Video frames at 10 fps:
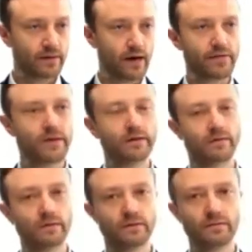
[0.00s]
I think
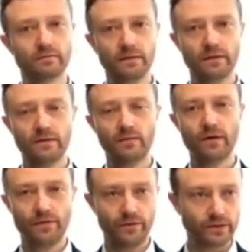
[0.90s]
one
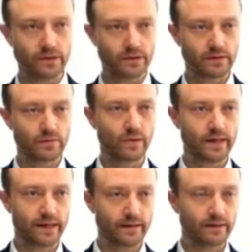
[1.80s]
of the reasons
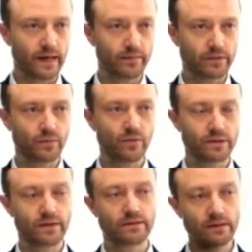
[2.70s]
why it happened was
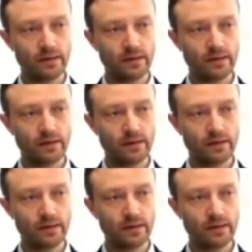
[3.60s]
that